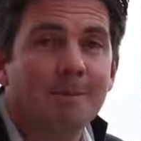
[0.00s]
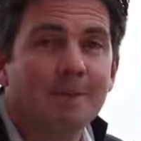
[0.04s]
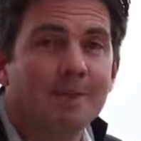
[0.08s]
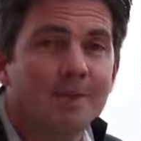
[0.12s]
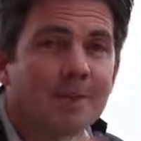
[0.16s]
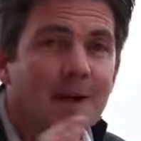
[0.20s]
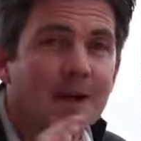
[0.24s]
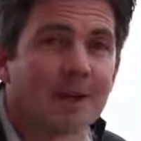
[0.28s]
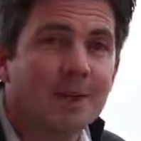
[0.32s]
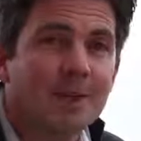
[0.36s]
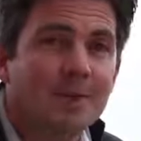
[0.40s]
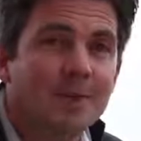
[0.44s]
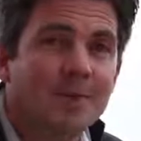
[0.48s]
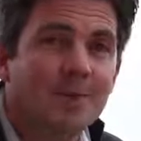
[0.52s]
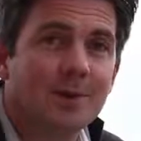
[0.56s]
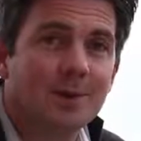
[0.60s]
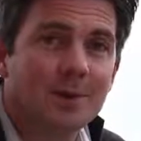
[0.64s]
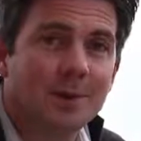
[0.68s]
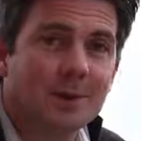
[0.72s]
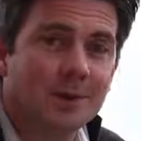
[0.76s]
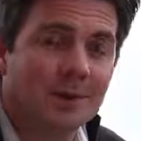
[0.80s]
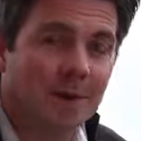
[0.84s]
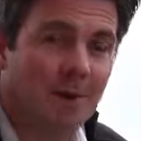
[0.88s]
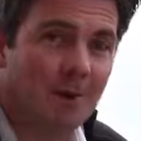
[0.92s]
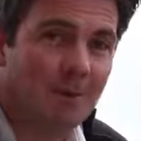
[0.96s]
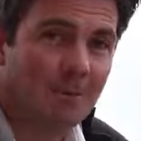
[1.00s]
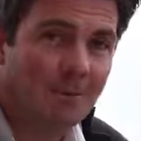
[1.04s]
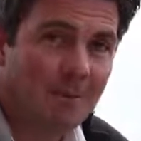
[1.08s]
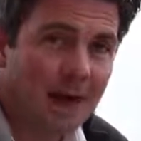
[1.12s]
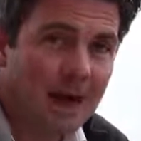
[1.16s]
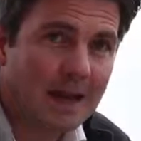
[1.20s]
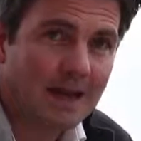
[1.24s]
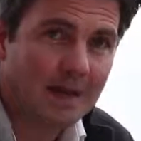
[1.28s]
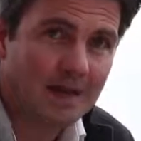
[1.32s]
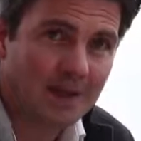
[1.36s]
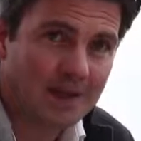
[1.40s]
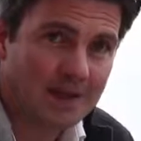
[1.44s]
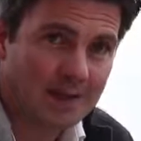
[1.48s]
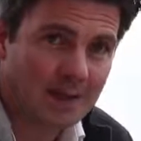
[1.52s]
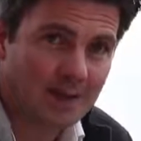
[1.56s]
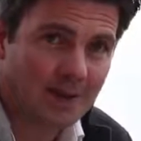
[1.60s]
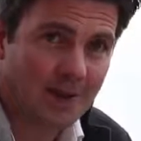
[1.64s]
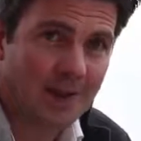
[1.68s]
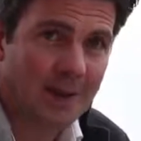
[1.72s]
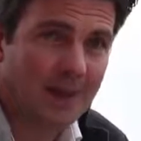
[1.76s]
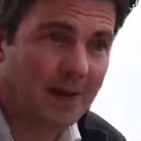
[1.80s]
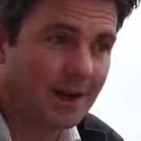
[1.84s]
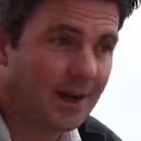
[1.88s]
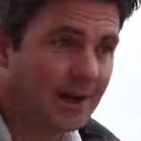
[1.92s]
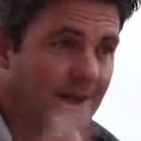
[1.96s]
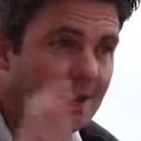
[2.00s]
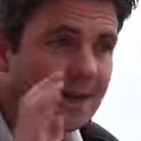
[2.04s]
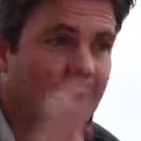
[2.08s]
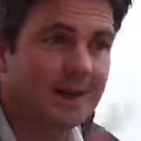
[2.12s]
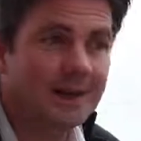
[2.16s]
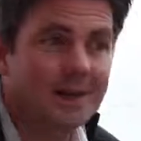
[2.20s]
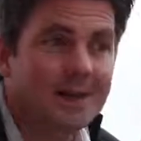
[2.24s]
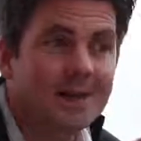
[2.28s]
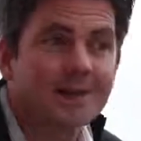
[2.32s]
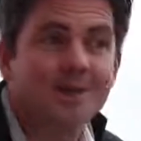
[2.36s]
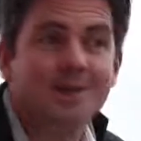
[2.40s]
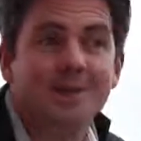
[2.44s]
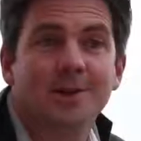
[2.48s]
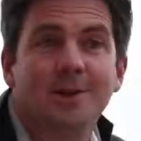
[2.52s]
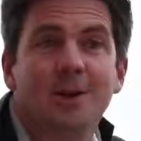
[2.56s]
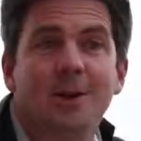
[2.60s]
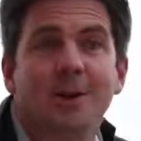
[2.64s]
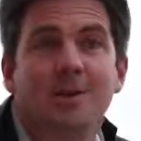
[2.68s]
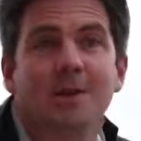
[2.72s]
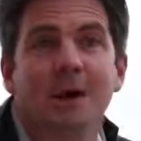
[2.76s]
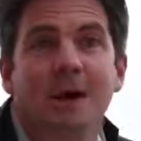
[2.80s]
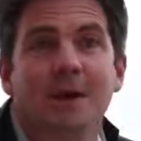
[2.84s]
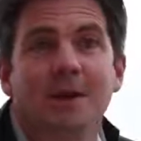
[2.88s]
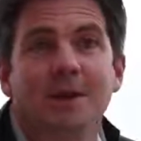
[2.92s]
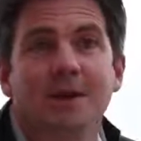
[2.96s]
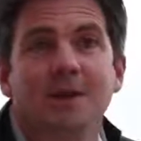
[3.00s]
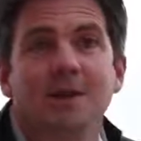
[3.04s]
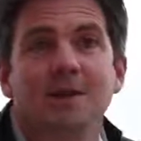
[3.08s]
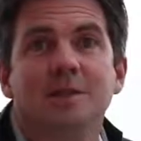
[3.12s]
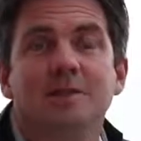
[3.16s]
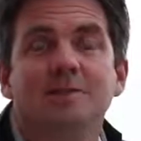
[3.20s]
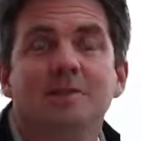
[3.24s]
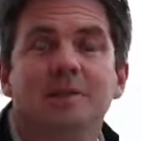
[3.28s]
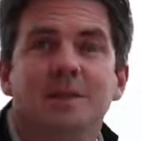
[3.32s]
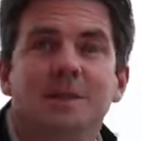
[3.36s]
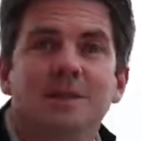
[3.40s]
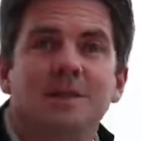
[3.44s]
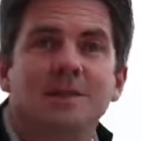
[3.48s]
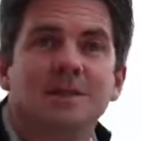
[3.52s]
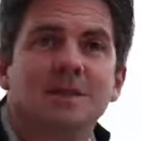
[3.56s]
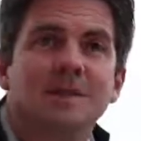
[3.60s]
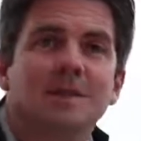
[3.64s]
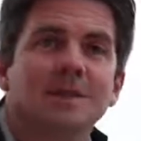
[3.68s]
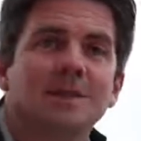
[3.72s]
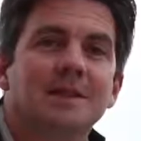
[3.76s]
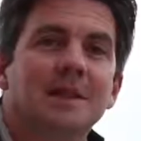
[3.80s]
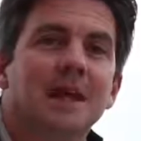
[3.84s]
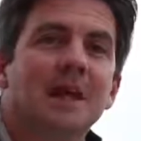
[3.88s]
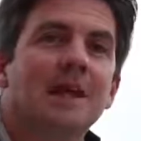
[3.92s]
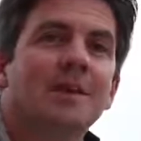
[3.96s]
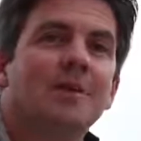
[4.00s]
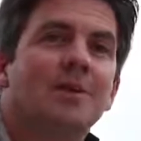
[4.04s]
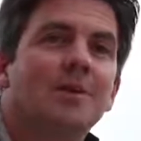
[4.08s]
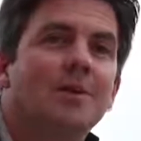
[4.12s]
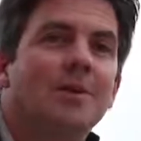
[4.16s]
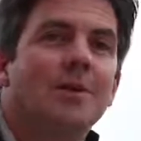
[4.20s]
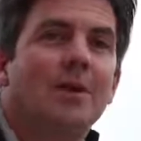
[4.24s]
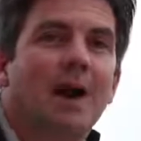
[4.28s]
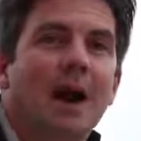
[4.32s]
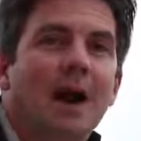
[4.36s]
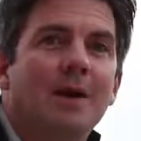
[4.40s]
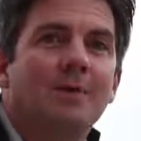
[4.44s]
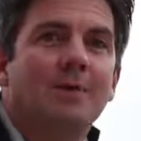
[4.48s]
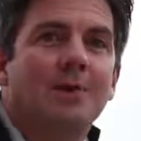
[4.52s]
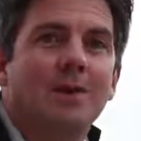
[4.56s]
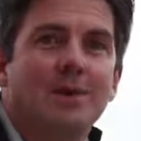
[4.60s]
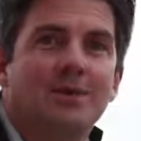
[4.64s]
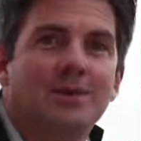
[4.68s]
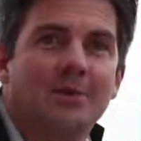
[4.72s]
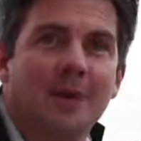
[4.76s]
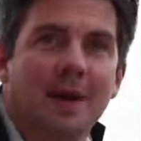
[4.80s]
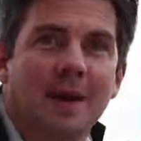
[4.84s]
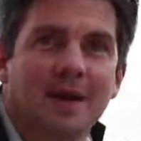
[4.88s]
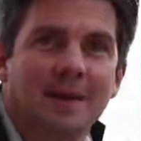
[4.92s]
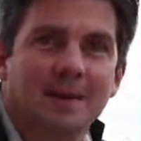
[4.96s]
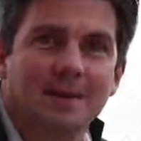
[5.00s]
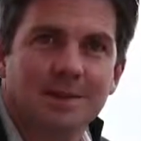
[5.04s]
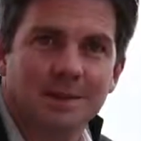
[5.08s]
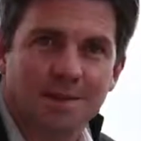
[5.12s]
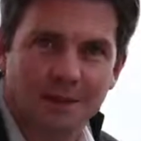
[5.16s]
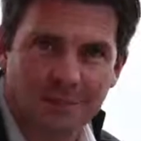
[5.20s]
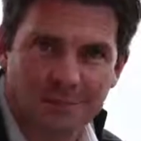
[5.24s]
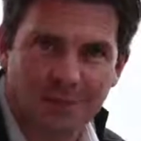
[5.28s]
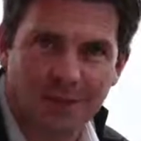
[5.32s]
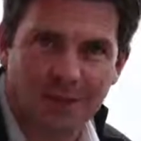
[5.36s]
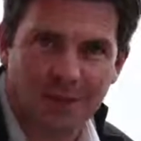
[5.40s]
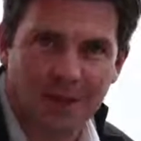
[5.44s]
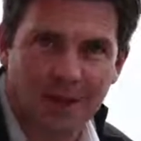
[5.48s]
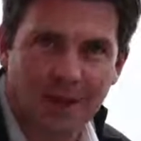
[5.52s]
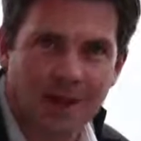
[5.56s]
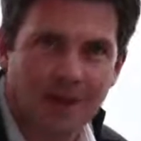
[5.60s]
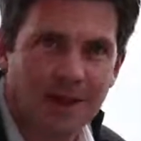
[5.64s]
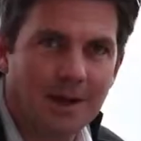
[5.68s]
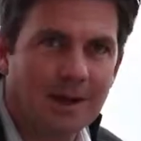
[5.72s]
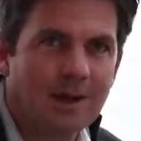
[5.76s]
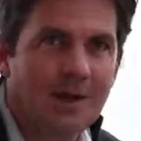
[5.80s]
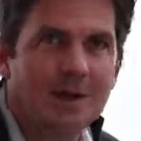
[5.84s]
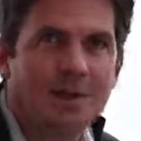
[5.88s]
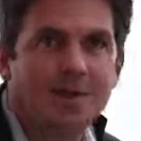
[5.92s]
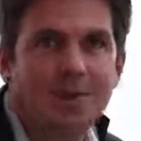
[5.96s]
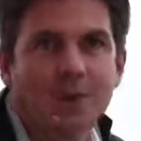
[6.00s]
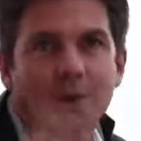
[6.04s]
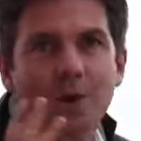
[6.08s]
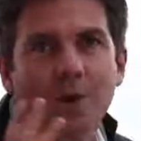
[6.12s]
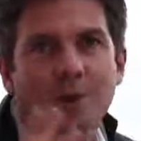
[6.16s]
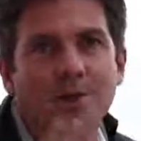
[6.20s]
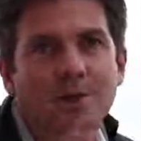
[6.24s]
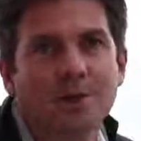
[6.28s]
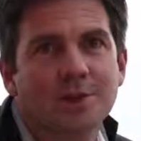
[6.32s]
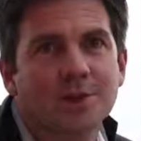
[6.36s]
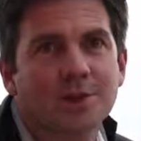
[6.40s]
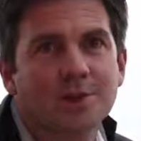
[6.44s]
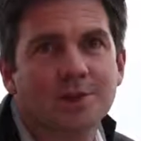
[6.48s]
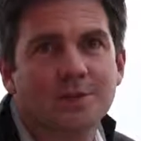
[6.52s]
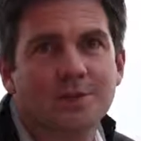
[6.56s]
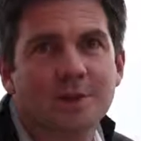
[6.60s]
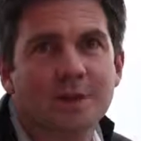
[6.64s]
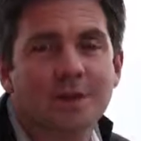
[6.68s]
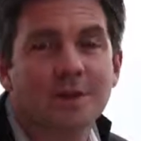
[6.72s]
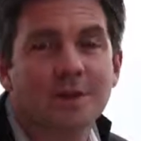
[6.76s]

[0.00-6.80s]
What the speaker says: Second, you want to start manually trading, you need to know about these because they do have an effect. Okay, so watch those